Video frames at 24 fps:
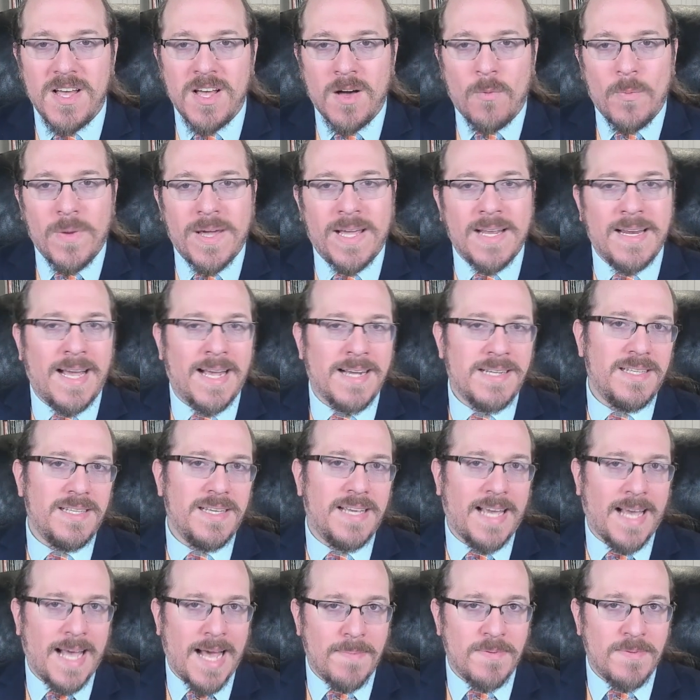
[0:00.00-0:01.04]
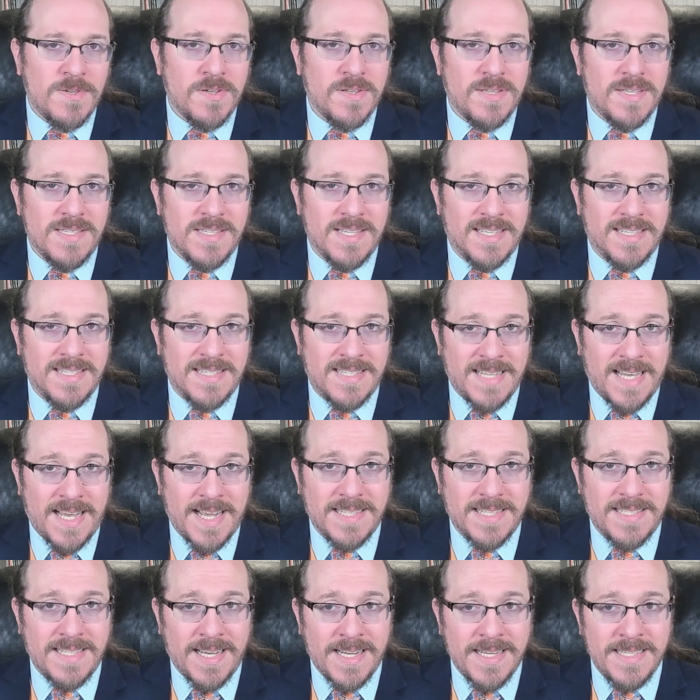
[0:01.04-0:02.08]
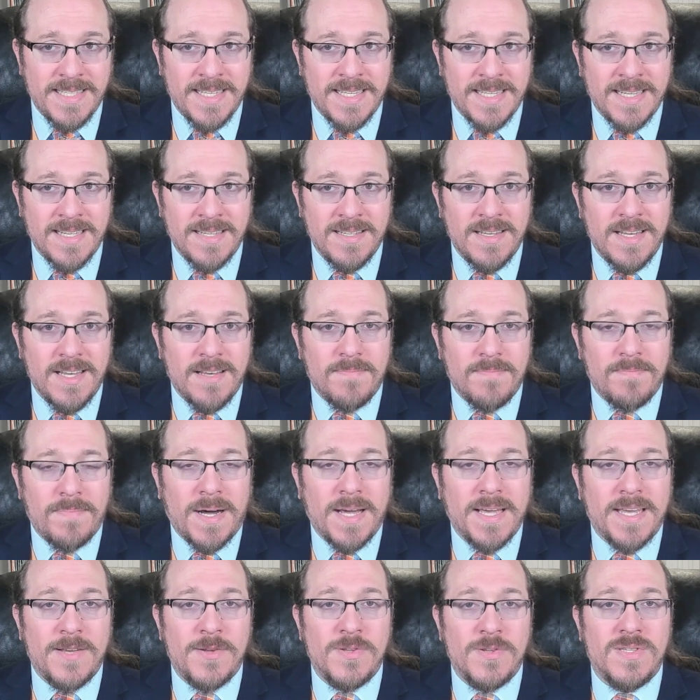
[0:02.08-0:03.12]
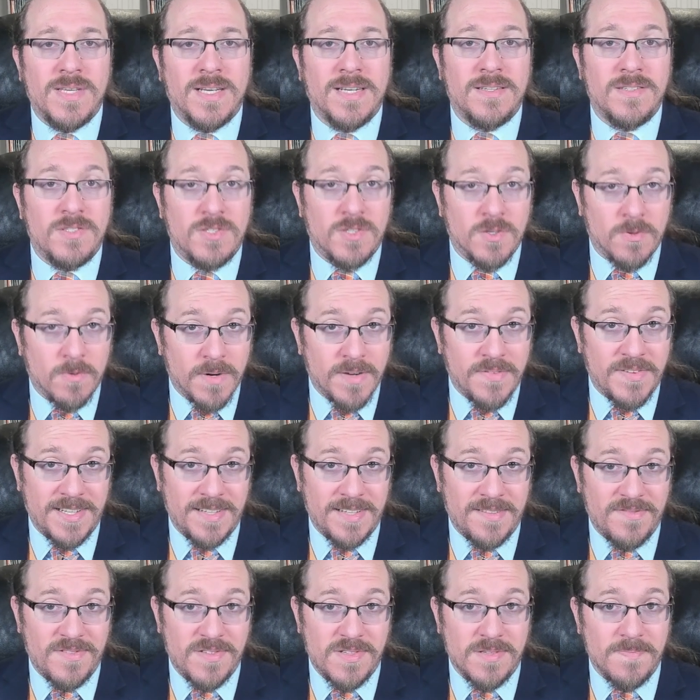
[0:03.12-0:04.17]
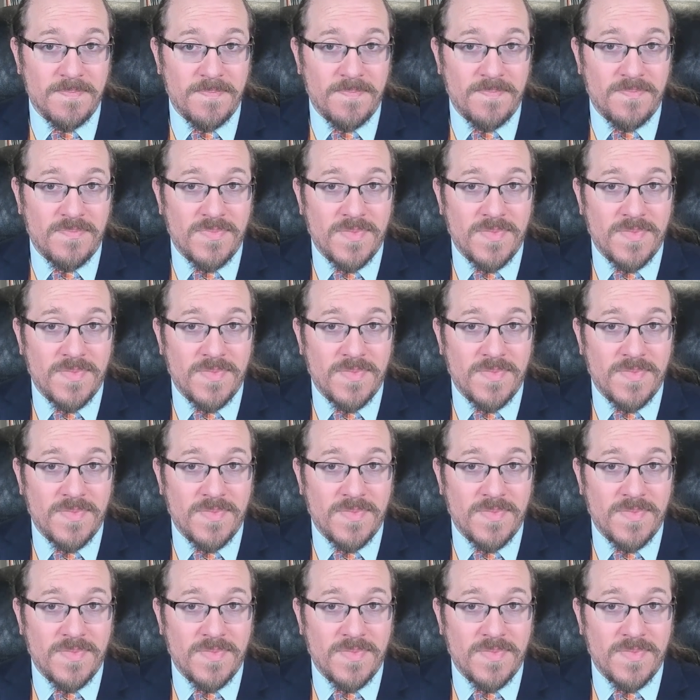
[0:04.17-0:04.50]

We can actually capture this exact idea by using derivatives.